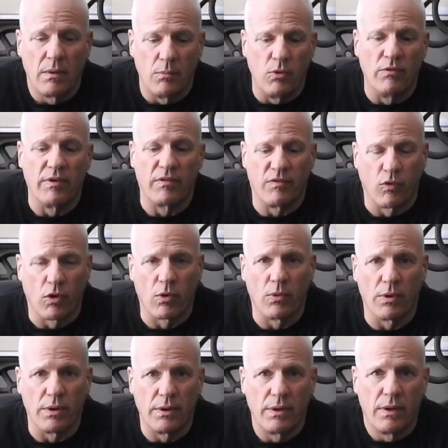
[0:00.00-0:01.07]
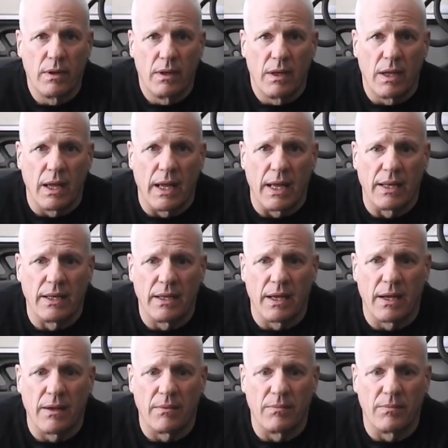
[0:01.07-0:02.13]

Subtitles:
moving forward, and